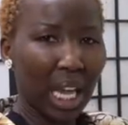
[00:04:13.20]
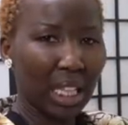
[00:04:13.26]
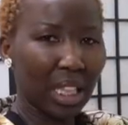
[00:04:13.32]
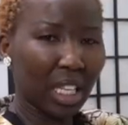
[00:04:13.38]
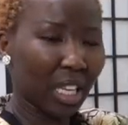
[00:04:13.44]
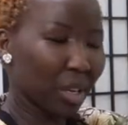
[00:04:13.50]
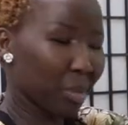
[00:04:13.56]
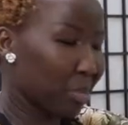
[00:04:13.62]

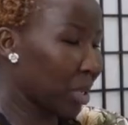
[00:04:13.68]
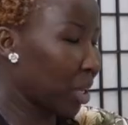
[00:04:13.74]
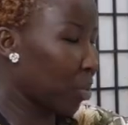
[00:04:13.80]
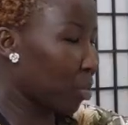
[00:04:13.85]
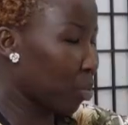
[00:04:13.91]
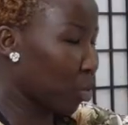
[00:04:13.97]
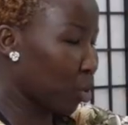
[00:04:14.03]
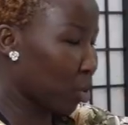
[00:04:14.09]
a little
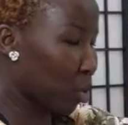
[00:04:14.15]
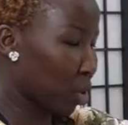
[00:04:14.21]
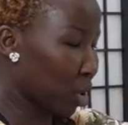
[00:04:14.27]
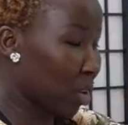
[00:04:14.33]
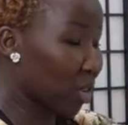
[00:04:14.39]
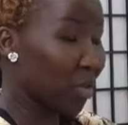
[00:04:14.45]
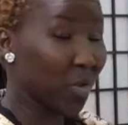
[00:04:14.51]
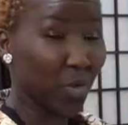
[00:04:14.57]
bit
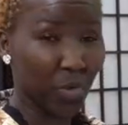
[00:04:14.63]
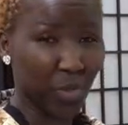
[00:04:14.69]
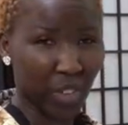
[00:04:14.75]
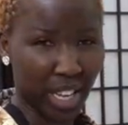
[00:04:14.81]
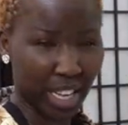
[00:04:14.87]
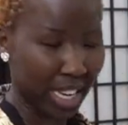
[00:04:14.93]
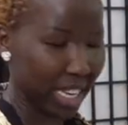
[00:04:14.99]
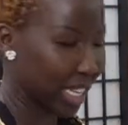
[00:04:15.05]
more
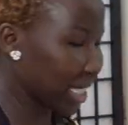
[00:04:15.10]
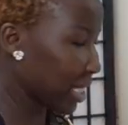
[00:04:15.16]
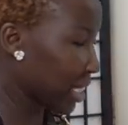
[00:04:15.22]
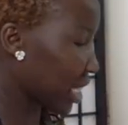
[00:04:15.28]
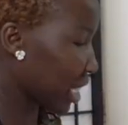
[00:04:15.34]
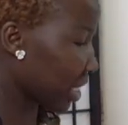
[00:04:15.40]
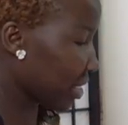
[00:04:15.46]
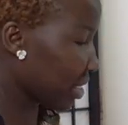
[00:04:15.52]
fitted,
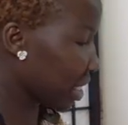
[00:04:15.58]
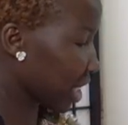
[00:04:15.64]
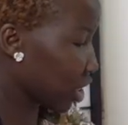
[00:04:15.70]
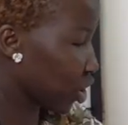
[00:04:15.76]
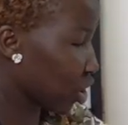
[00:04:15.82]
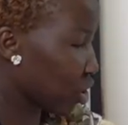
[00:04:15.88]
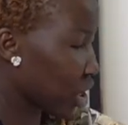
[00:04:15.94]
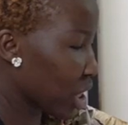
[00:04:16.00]
because
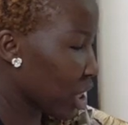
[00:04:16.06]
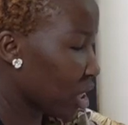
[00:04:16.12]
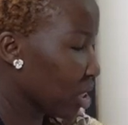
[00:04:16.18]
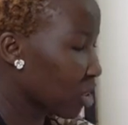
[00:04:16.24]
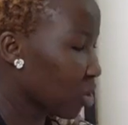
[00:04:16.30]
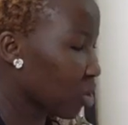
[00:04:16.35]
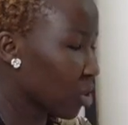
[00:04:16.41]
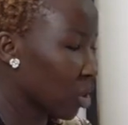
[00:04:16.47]
it just
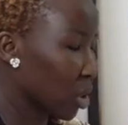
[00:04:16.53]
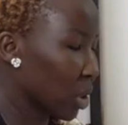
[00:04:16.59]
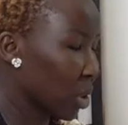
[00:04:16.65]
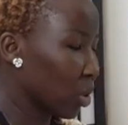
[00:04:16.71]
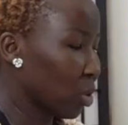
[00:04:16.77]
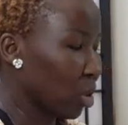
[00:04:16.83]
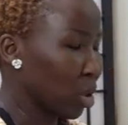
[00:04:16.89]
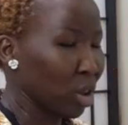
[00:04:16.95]
looks
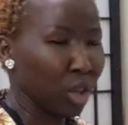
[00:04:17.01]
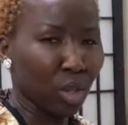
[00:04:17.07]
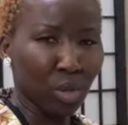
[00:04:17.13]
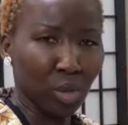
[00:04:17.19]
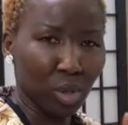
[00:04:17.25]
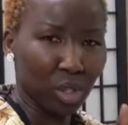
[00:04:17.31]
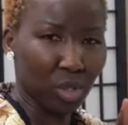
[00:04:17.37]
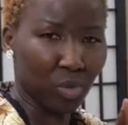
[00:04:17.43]
so
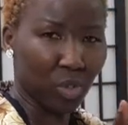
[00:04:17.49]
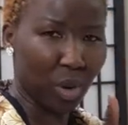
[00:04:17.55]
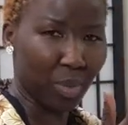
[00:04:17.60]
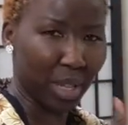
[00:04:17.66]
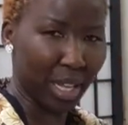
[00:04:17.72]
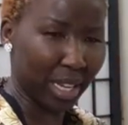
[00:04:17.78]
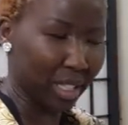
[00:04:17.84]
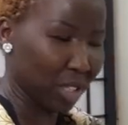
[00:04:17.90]
loose
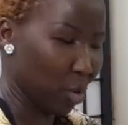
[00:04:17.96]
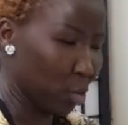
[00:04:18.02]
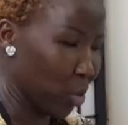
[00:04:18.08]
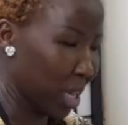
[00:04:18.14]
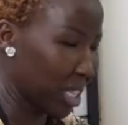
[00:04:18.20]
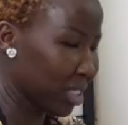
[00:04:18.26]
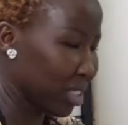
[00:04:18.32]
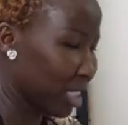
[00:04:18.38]
from like the
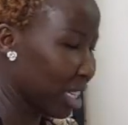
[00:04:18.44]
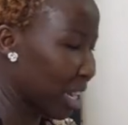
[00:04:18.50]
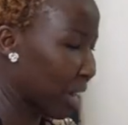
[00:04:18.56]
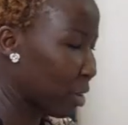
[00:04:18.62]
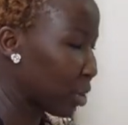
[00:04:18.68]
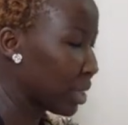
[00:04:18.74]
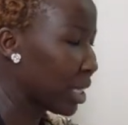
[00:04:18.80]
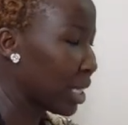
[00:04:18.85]
waist
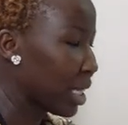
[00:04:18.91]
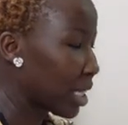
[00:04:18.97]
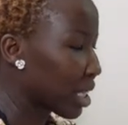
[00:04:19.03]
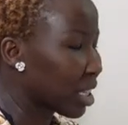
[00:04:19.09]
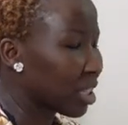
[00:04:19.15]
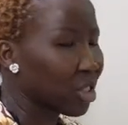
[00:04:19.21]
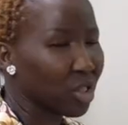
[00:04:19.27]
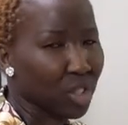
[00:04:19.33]
down
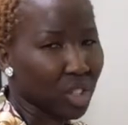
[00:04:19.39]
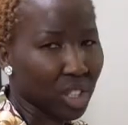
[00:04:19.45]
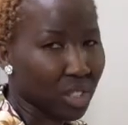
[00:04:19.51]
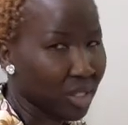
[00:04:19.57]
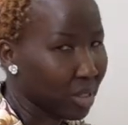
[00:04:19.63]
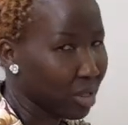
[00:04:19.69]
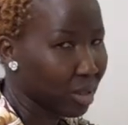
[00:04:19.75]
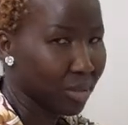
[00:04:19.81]
that it's
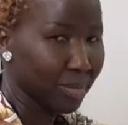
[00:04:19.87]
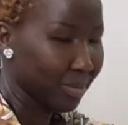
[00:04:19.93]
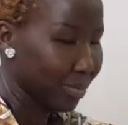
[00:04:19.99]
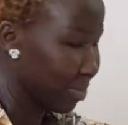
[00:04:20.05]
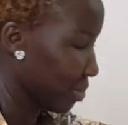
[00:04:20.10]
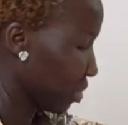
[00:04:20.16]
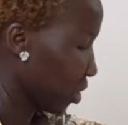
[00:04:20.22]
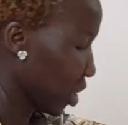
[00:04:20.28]
just,
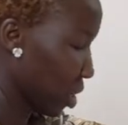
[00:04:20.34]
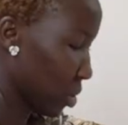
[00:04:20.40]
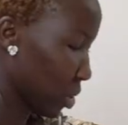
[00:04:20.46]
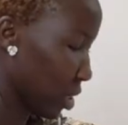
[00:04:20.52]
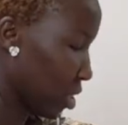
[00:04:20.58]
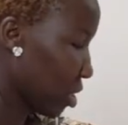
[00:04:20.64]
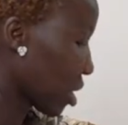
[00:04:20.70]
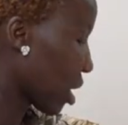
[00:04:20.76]

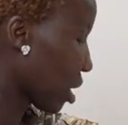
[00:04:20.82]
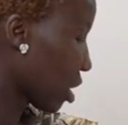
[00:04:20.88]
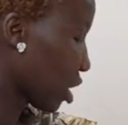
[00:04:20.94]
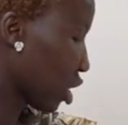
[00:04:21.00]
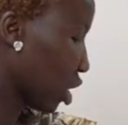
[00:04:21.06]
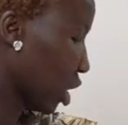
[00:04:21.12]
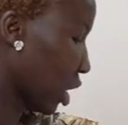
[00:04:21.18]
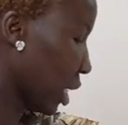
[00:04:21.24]
no, it's not
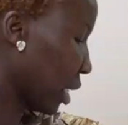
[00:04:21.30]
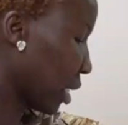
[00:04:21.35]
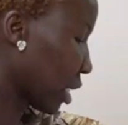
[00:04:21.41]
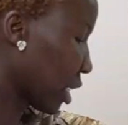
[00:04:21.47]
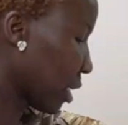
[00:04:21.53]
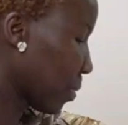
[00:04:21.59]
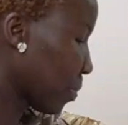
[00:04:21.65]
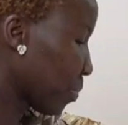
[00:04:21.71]
a good
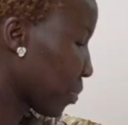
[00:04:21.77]
look.